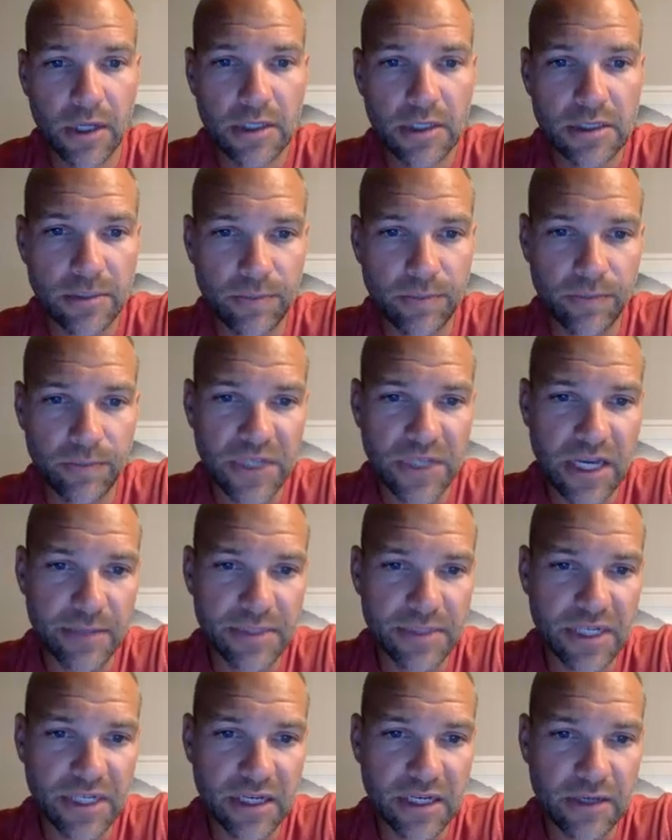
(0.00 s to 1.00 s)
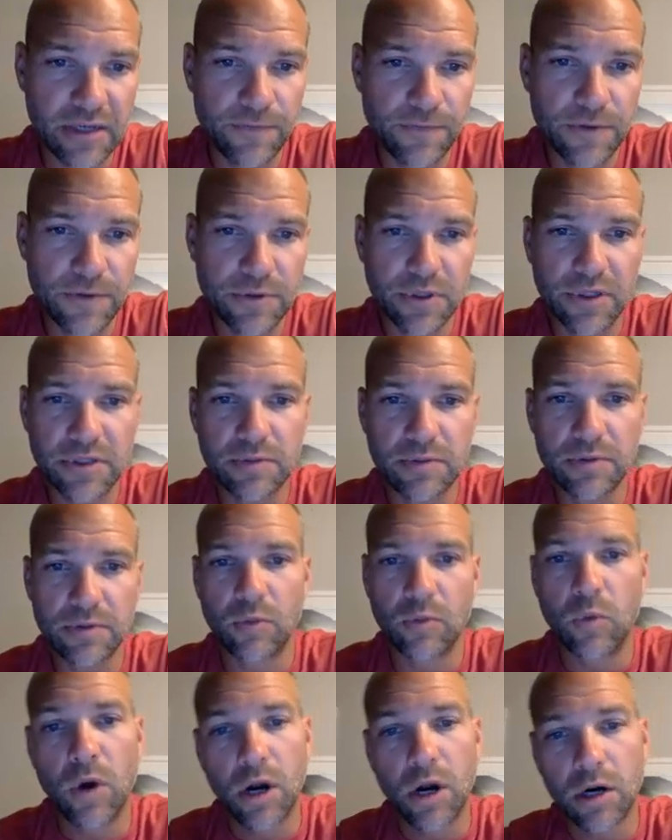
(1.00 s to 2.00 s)
Sometimes I get confused on this one, the
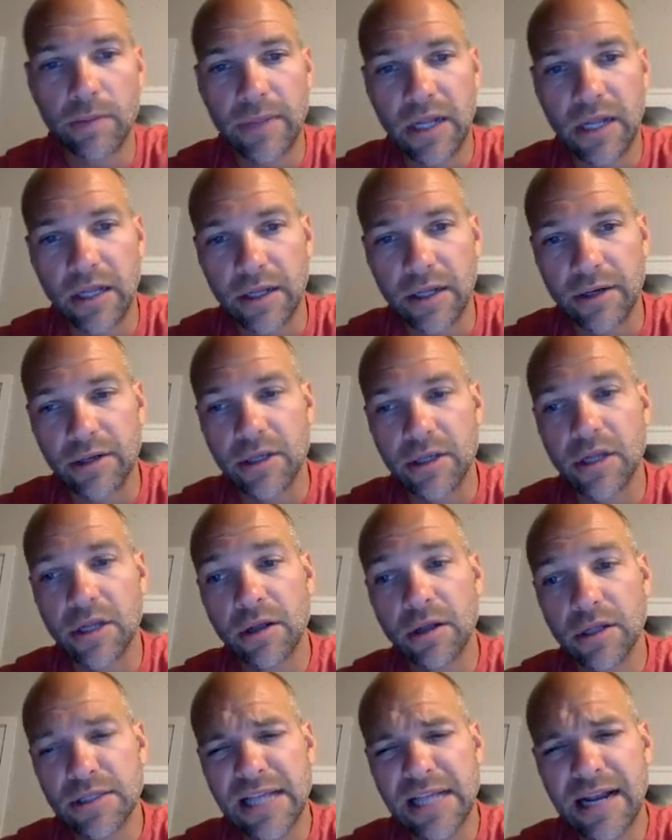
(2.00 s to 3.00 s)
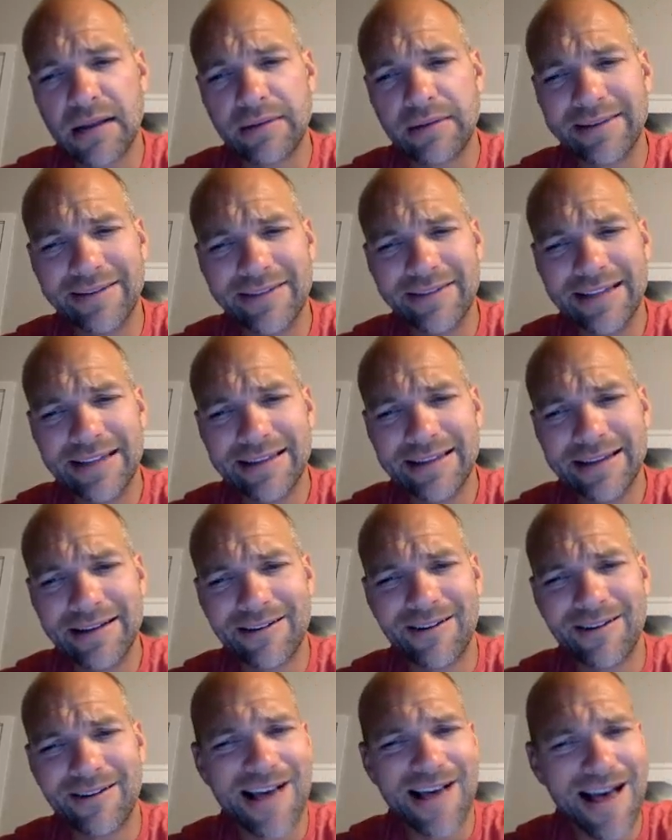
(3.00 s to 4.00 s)
watermelon. Is that a living thing
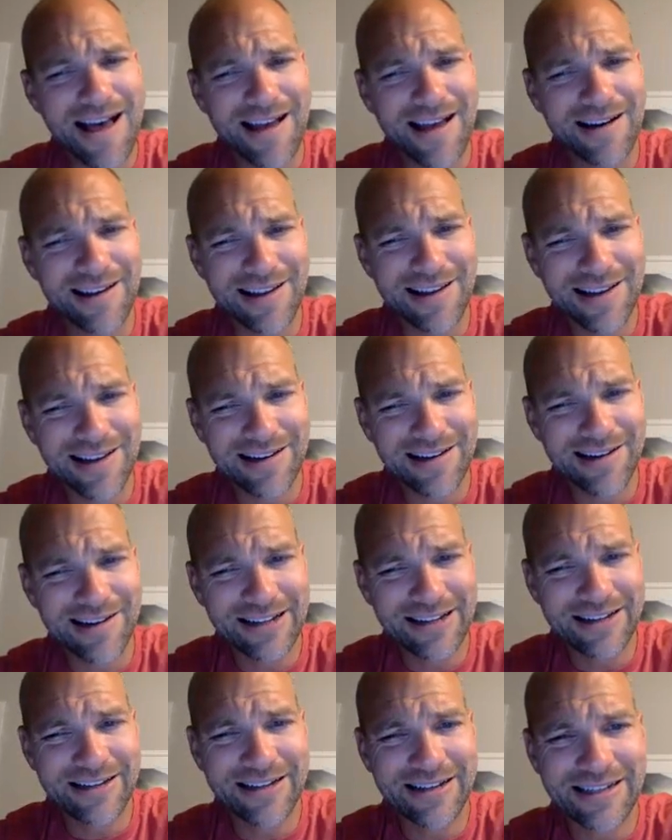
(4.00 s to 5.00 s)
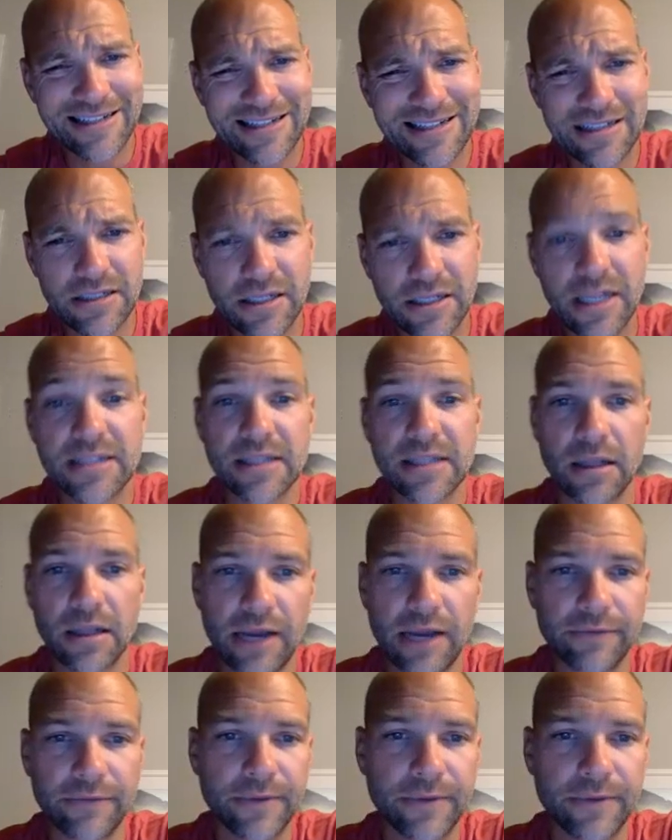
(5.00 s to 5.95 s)
or not? I don't know. It's alive.